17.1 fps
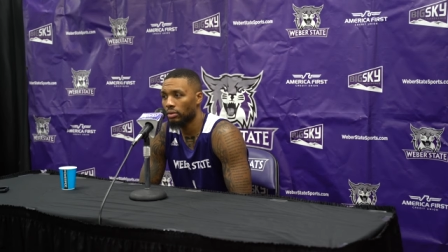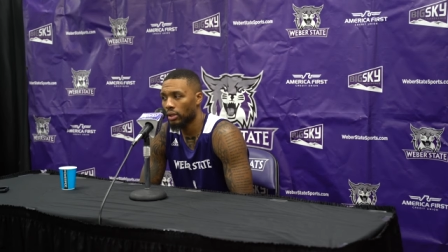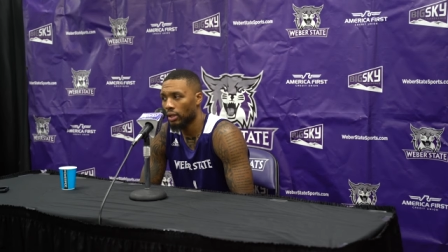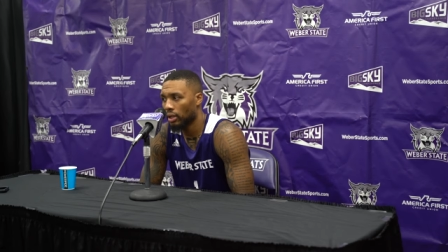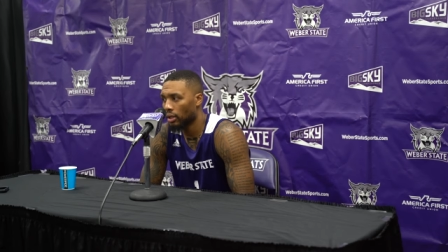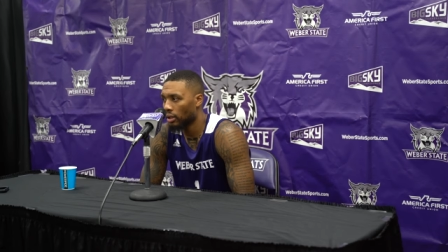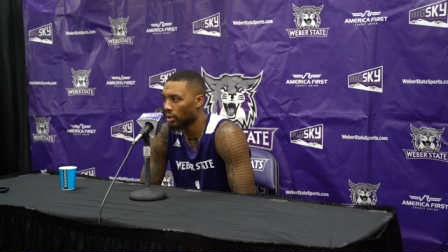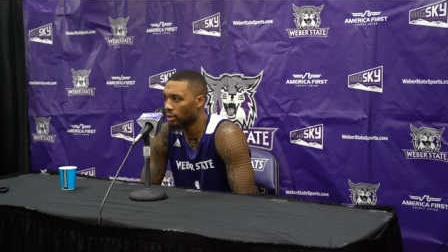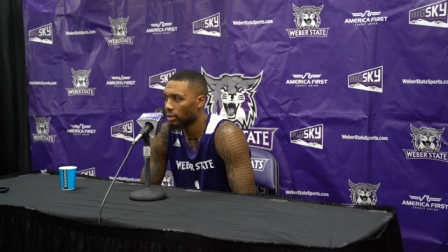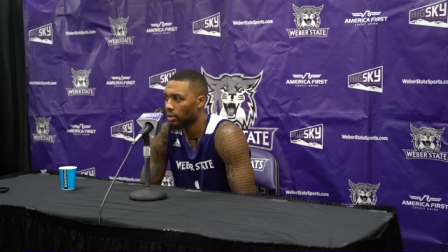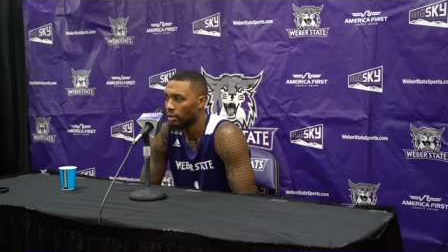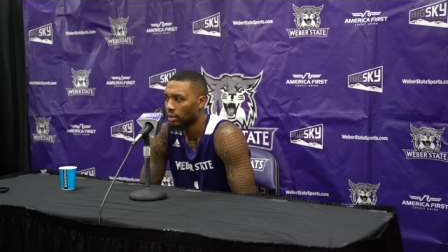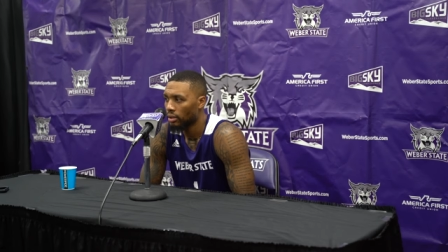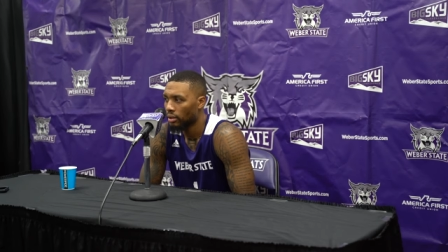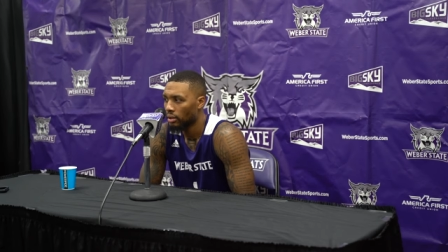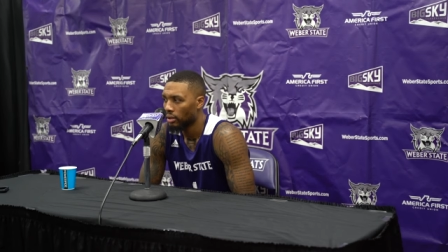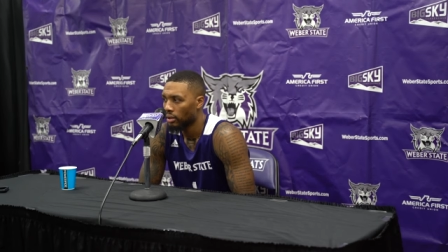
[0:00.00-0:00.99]

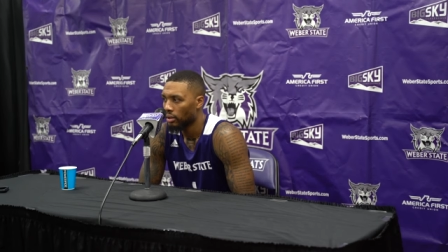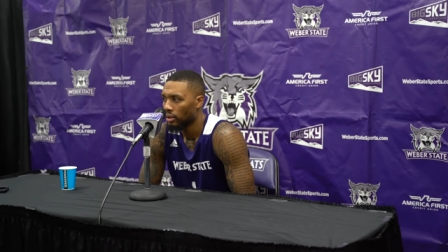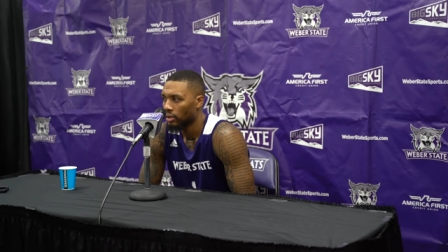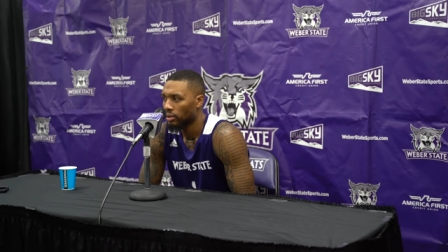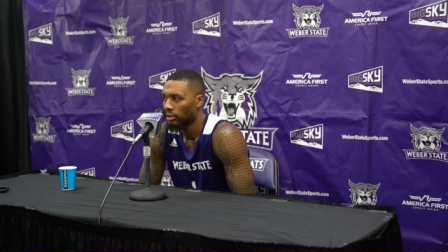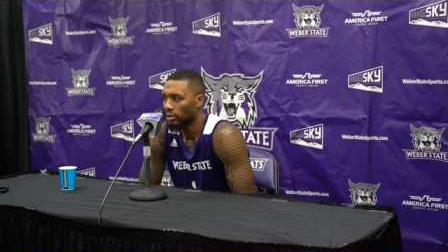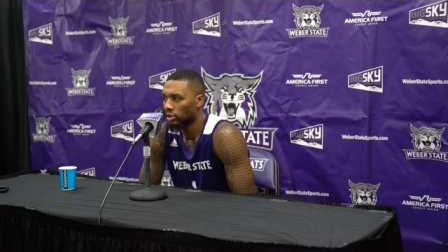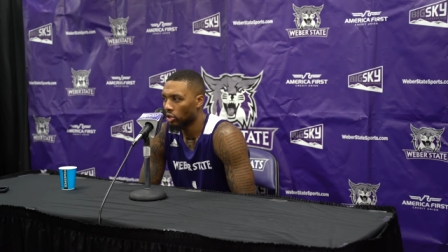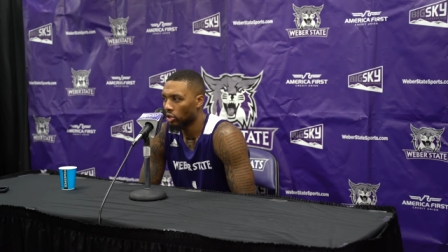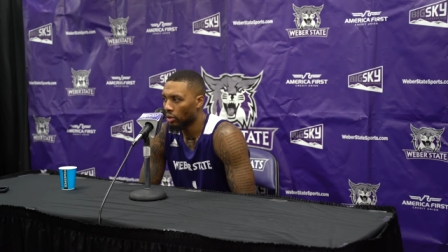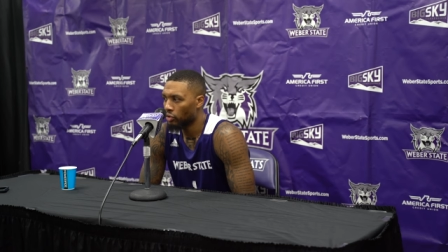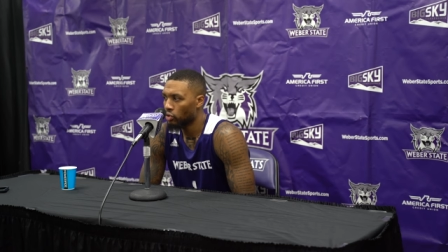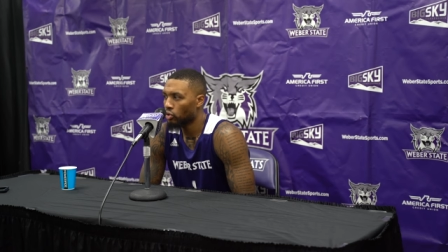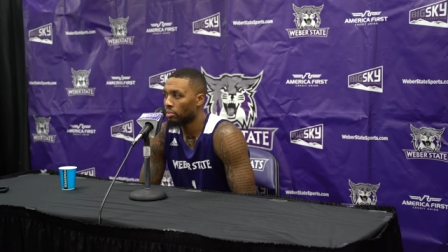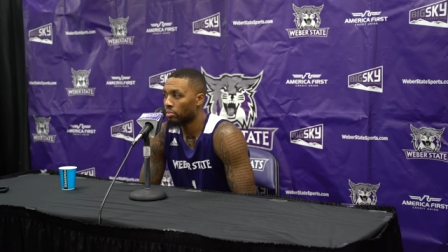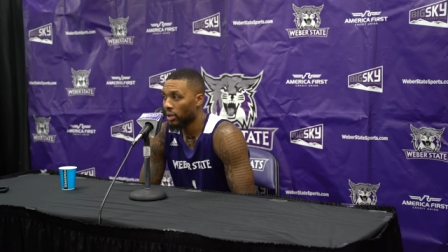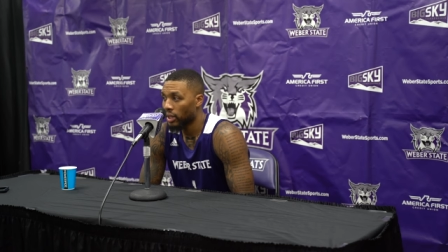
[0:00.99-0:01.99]
And you know if
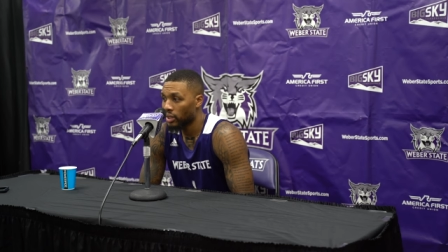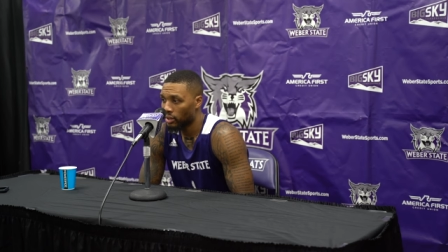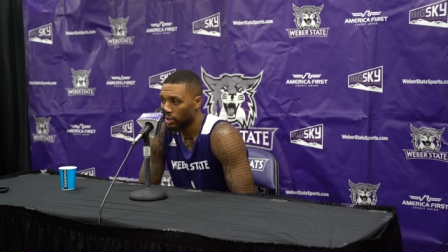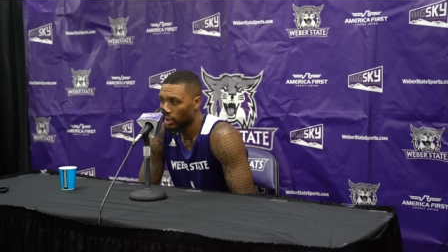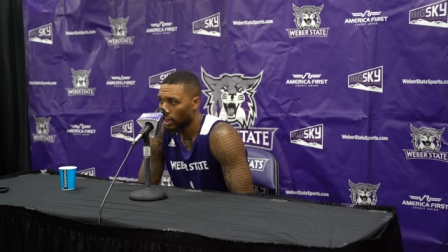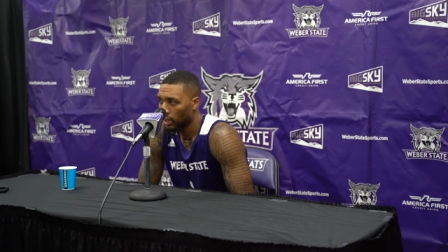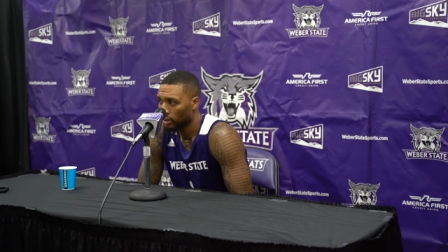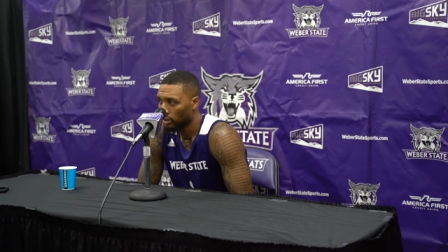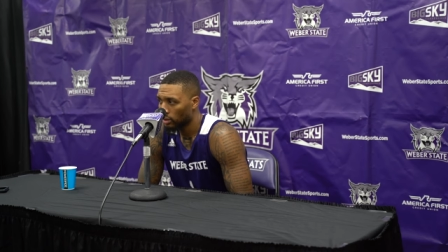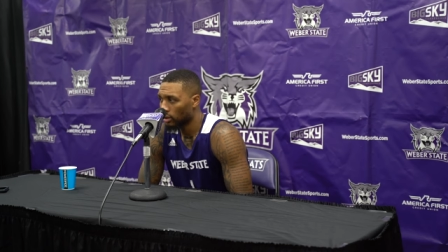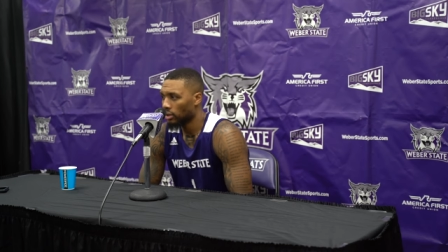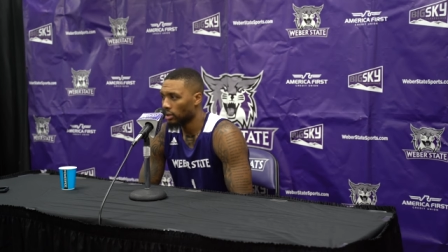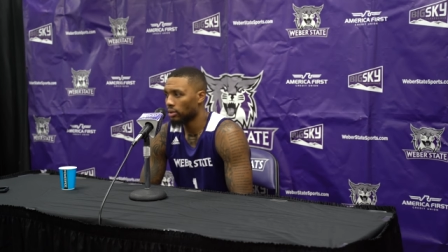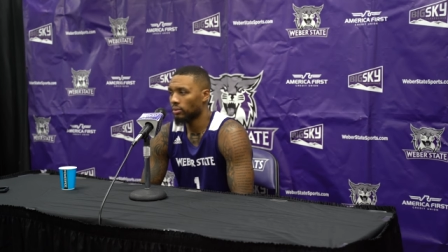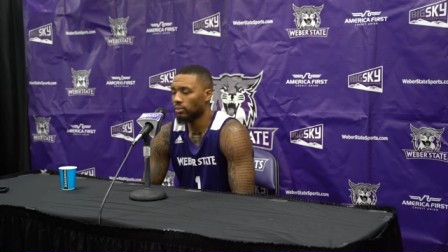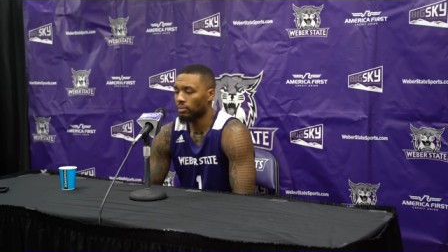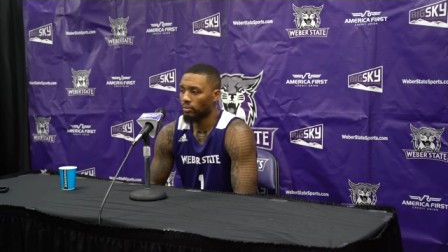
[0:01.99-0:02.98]
you embrace that
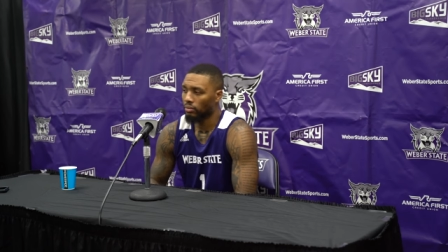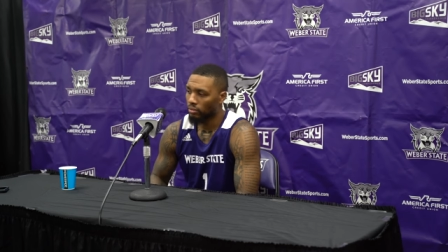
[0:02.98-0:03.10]
and